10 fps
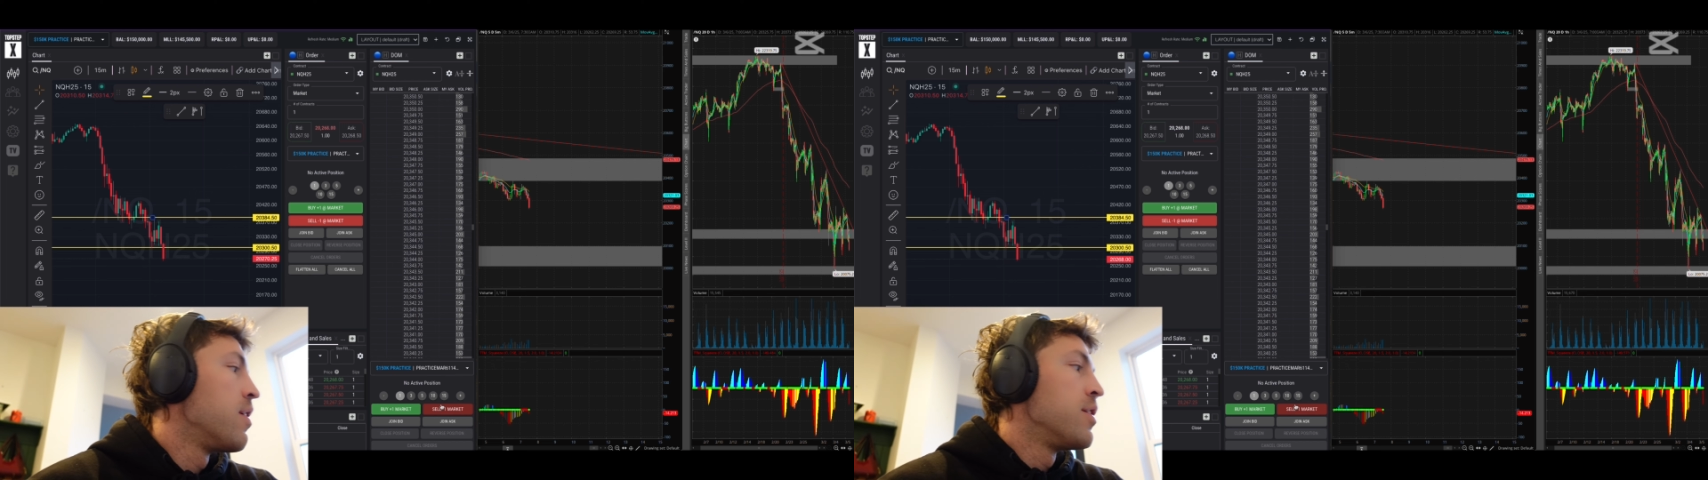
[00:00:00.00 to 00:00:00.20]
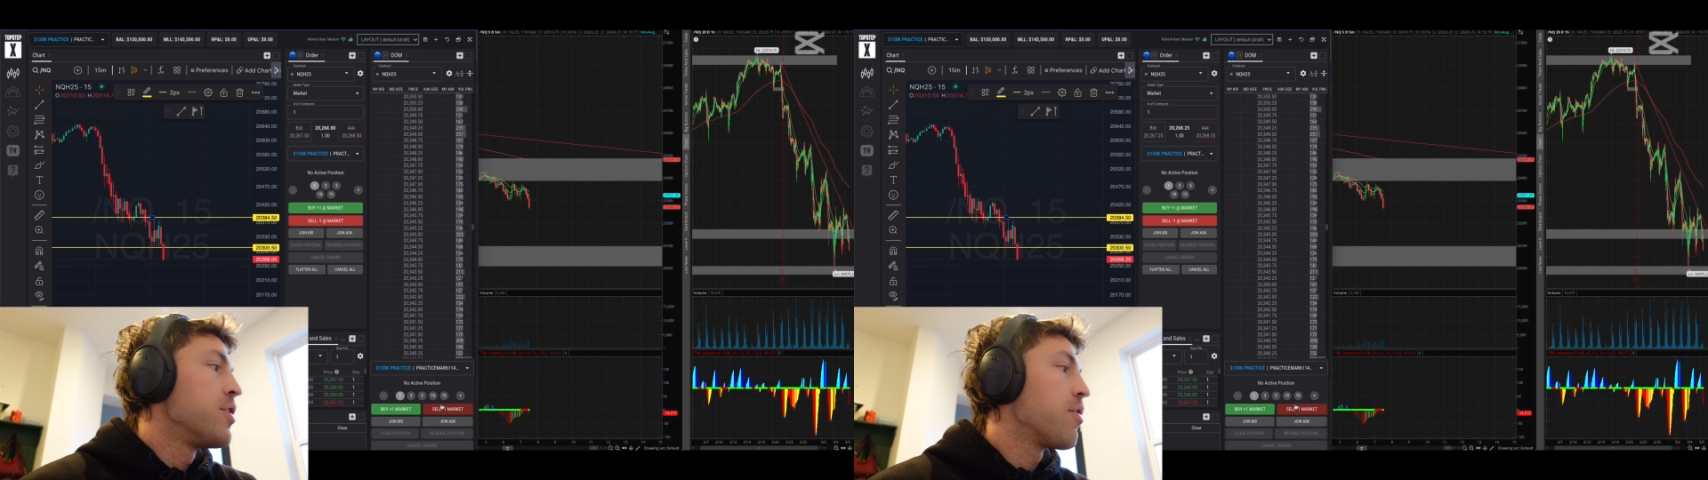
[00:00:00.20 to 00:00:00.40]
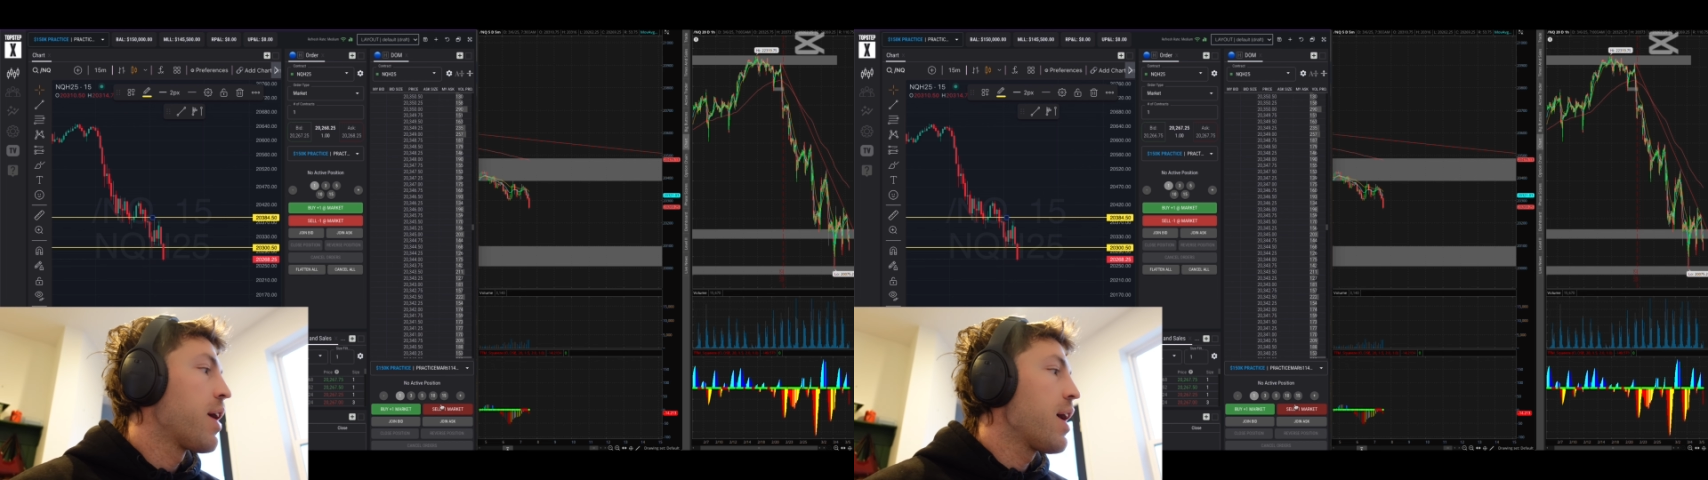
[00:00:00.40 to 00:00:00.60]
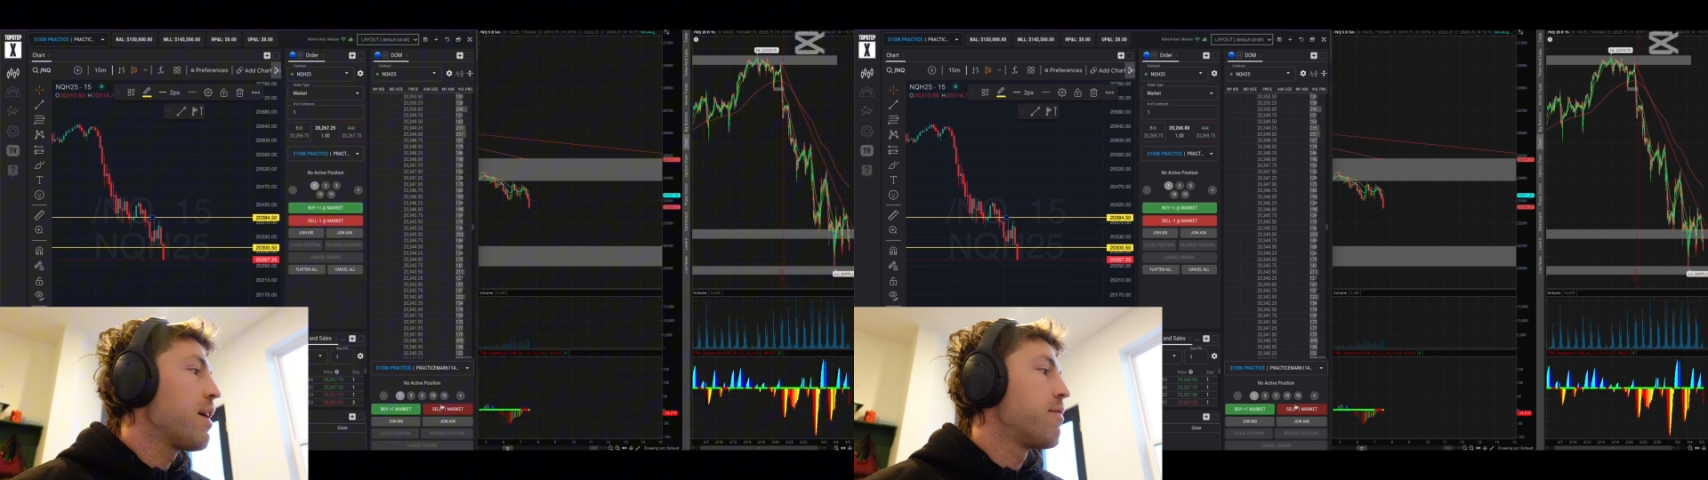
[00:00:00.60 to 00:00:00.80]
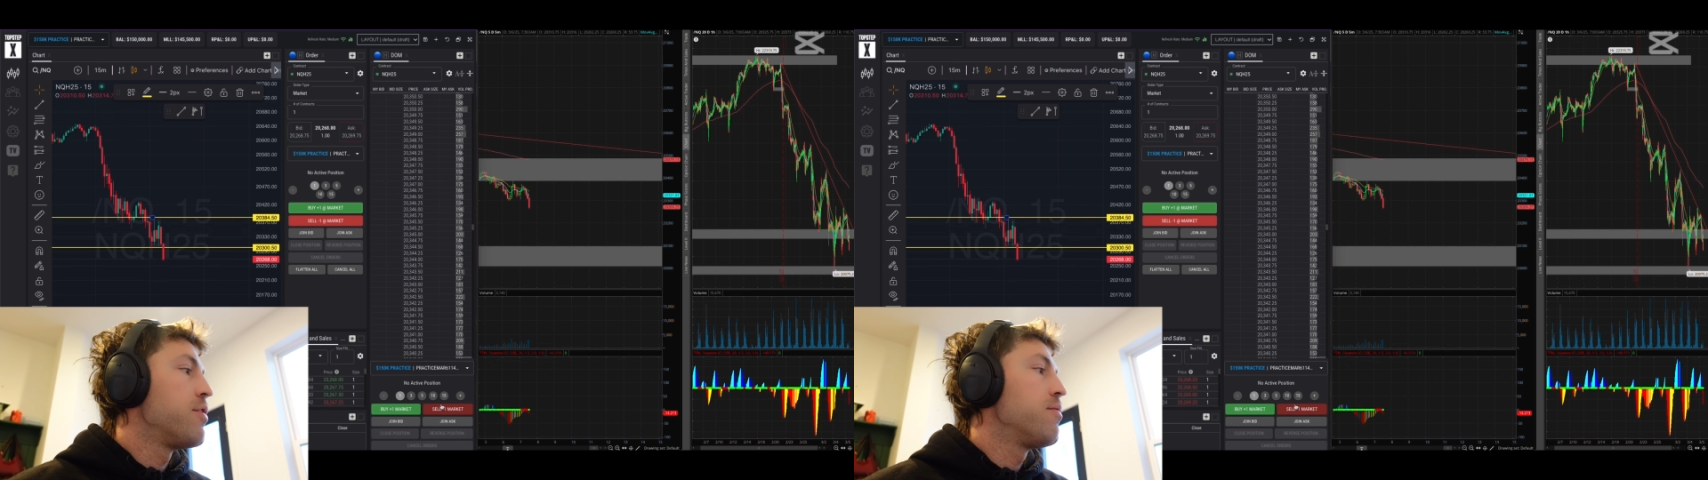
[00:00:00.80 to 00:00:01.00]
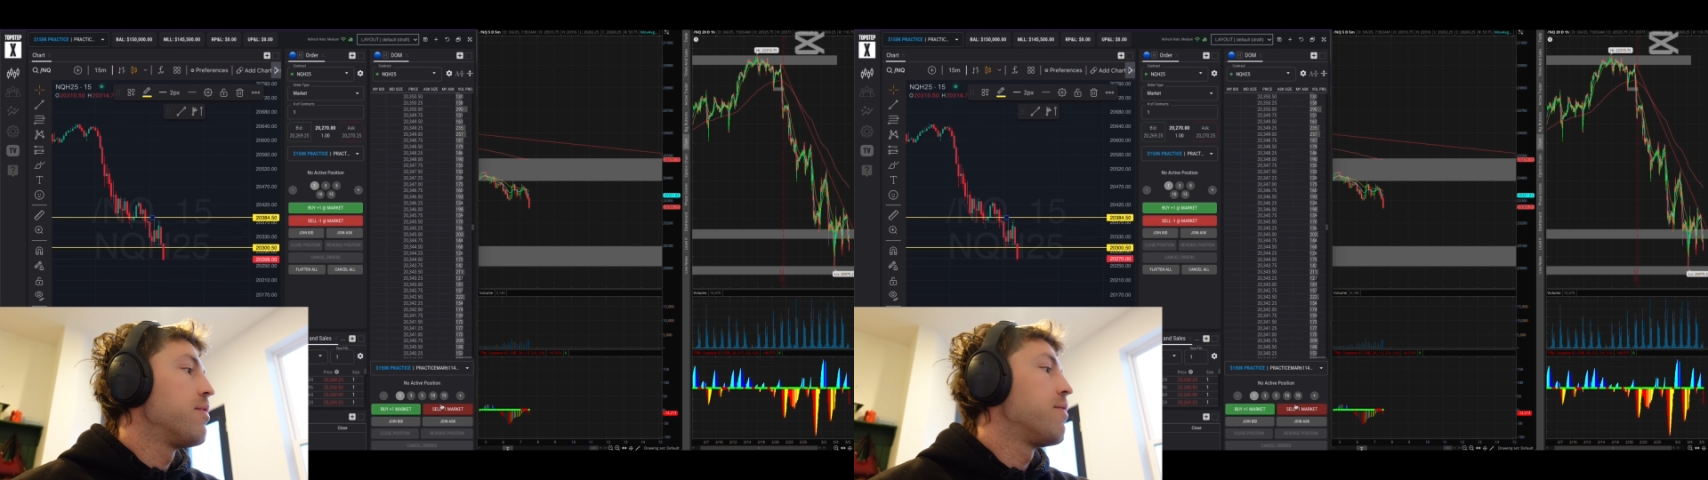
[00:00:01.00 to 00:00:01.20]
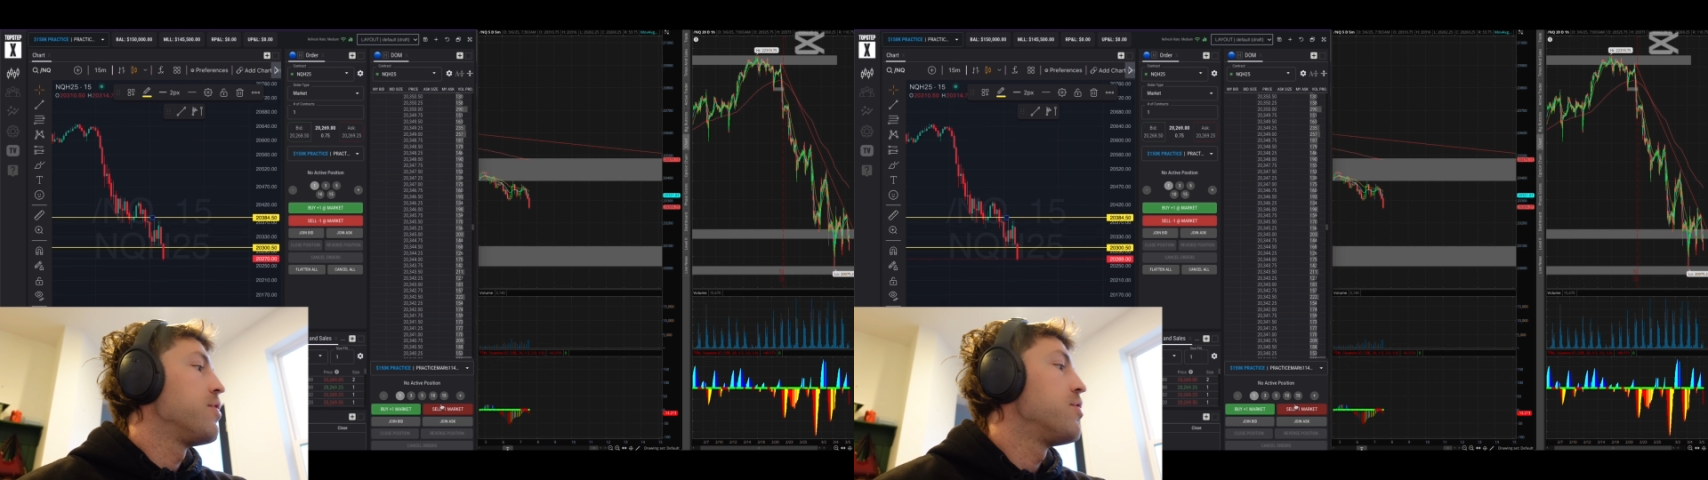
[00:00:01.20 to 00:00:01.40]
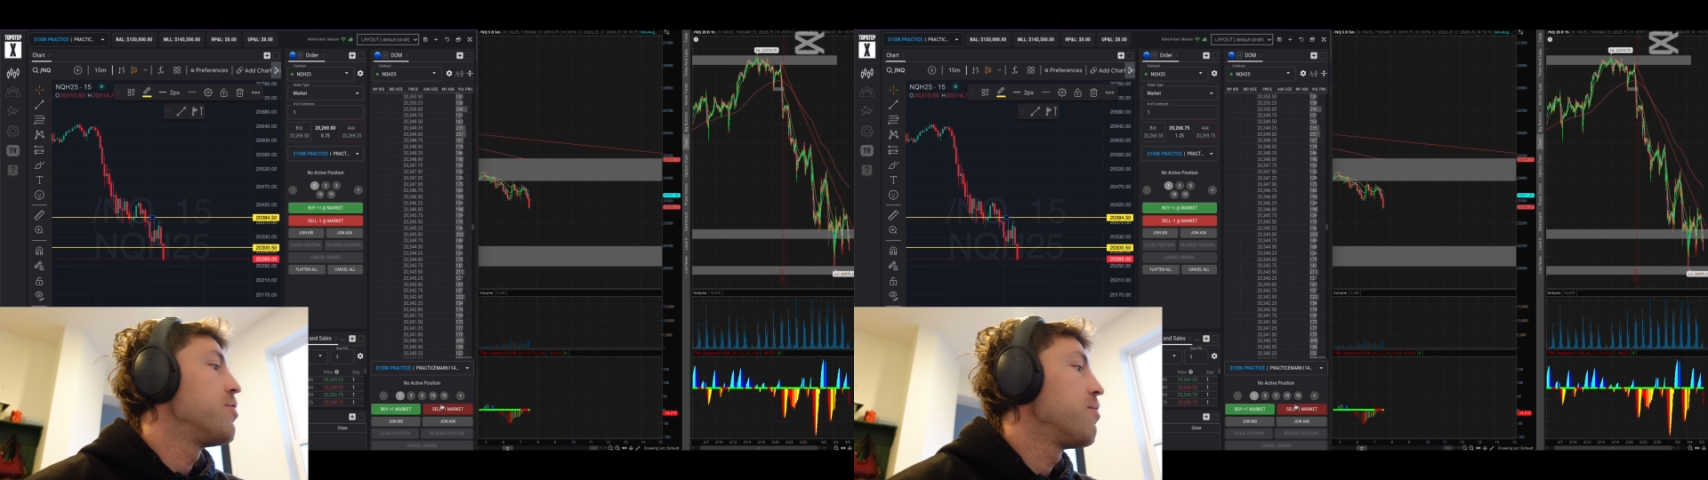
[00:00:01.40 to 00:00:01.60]
It's okay if you
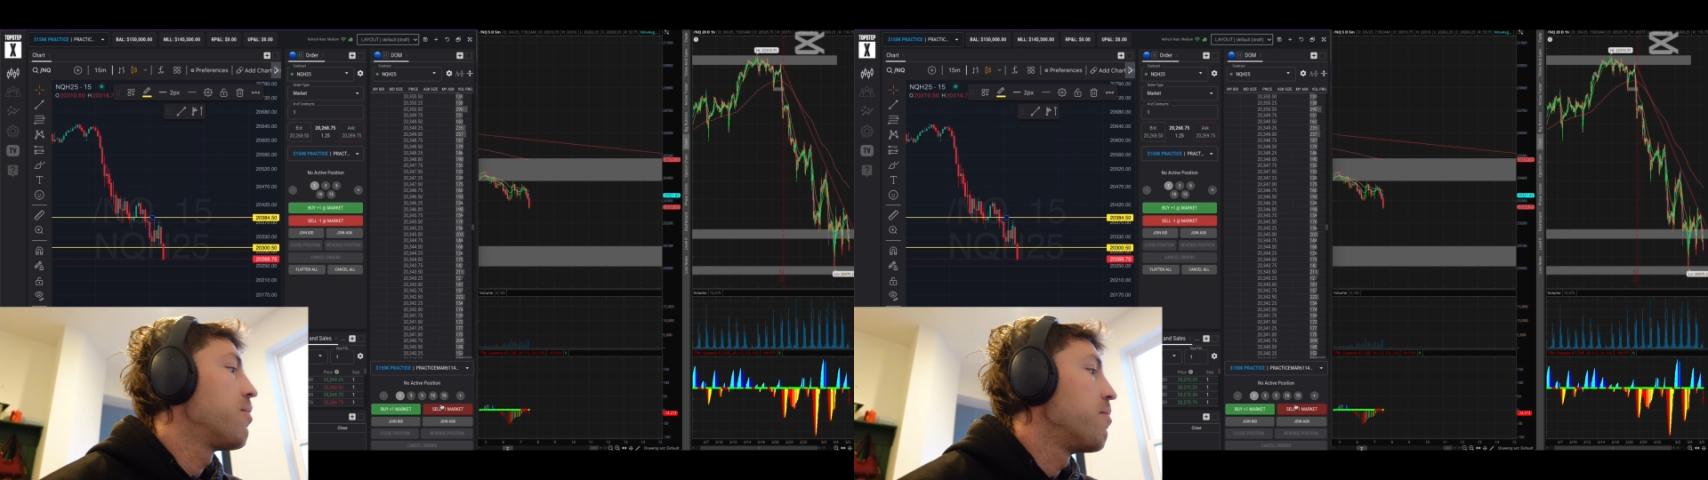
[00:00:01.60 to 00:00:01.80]
do